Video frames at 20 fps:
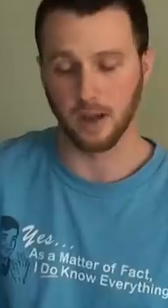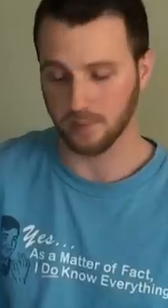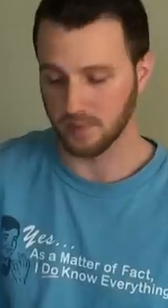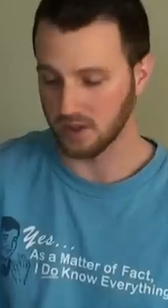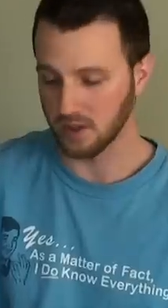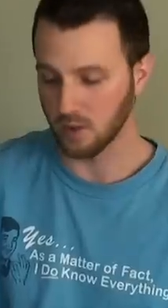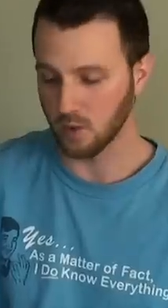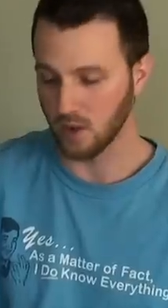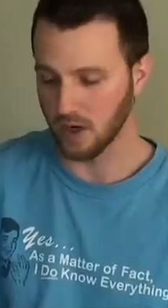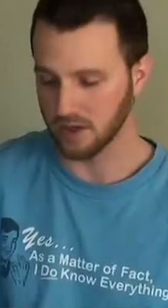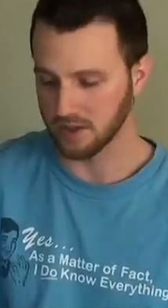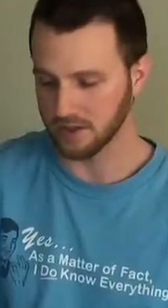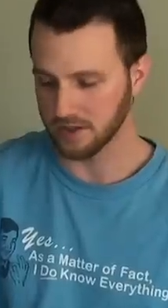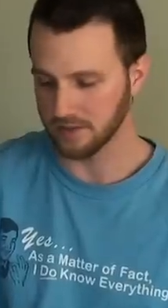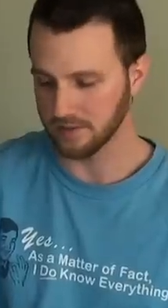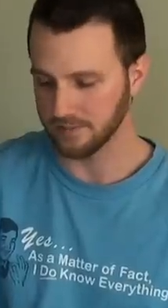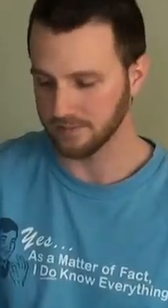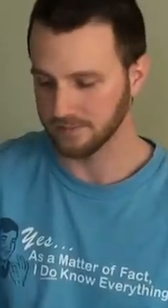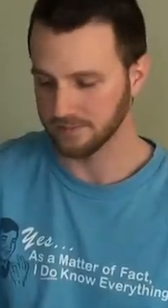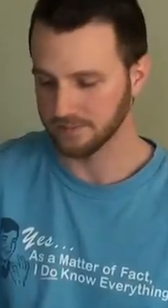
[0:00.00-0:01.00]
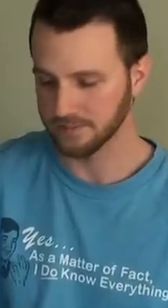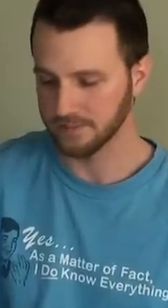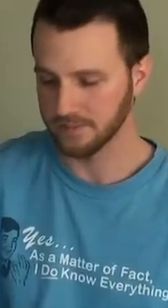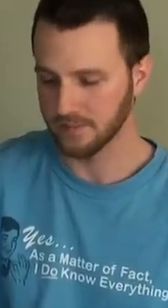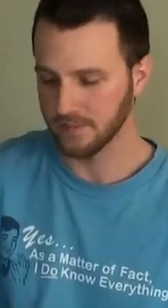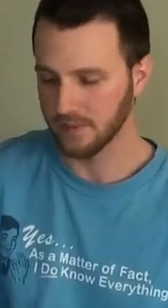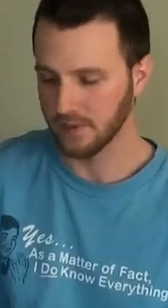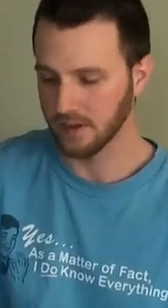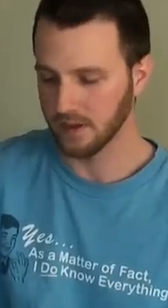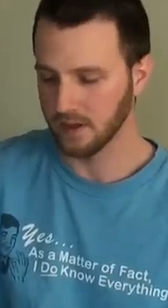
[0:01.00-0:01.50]
empty question.
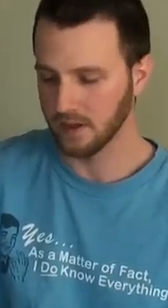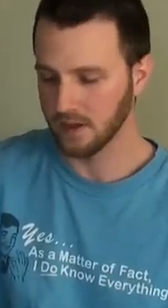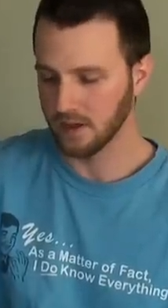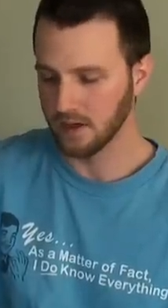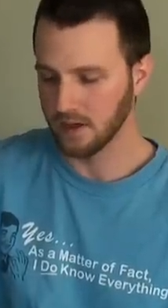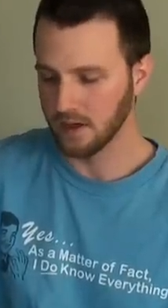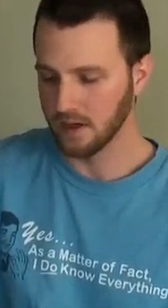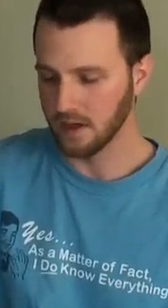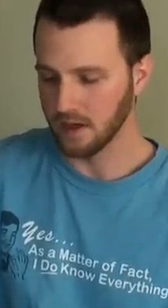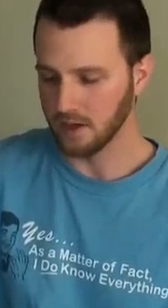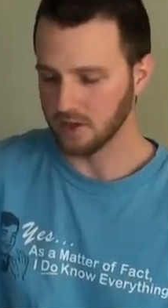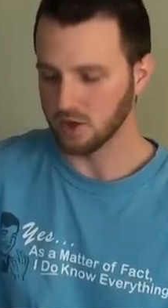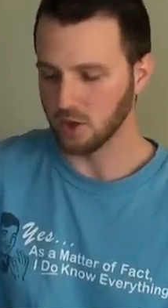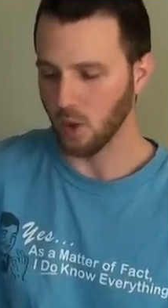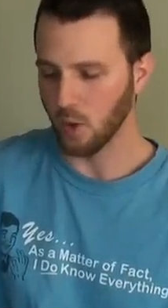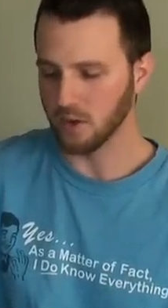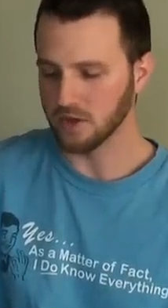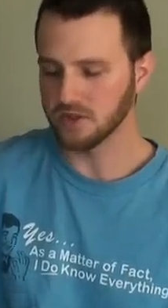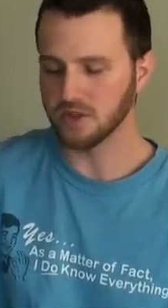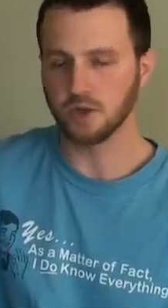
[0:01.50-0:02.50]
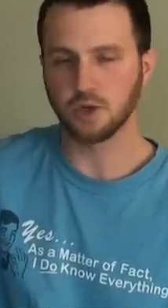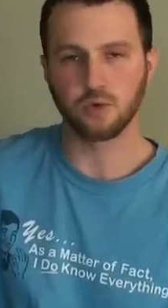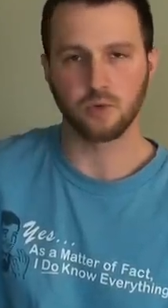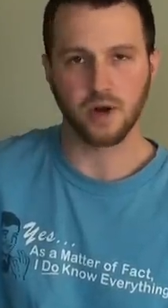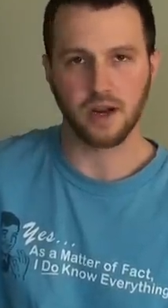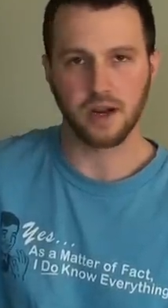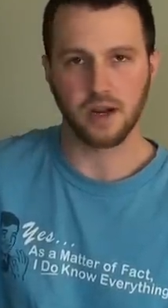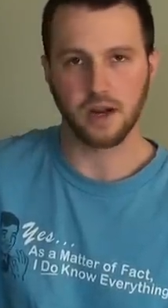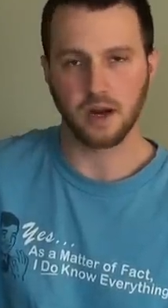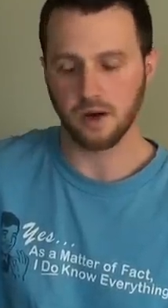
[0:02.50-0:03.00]
It's always the
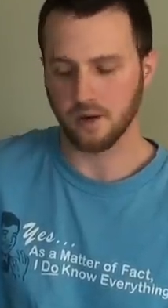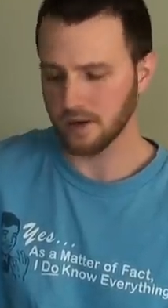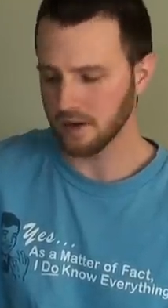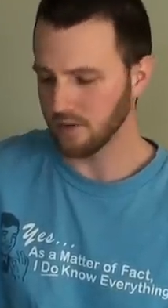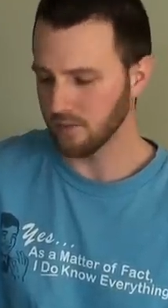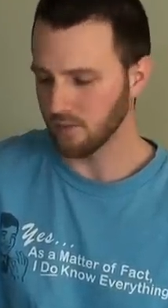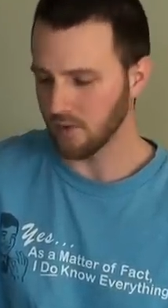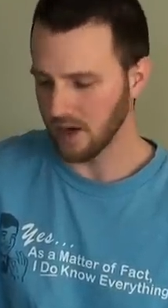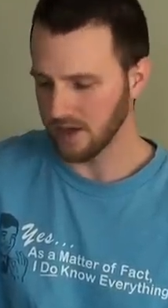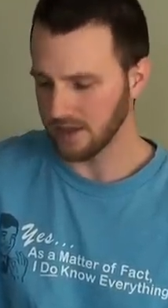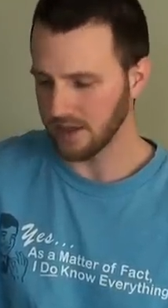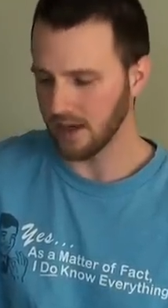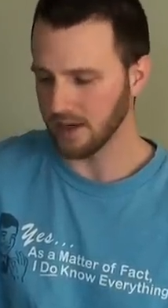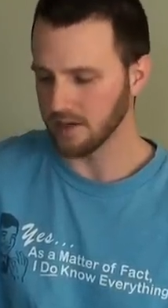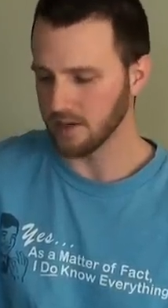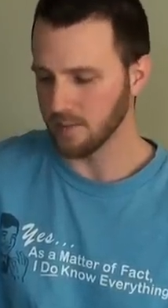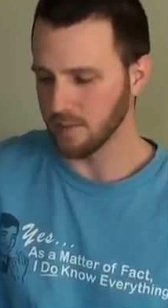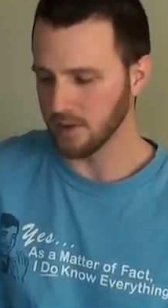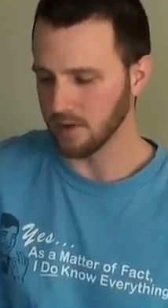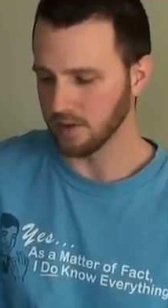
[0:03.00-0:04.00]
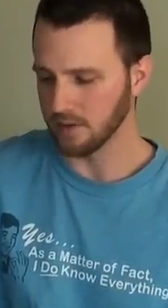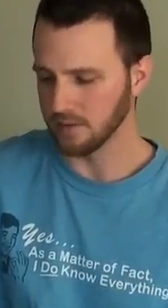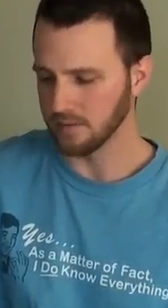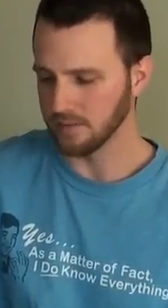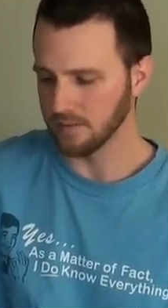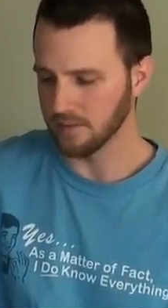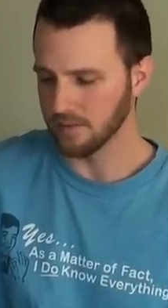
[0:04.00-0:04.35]
gray area right down the middle,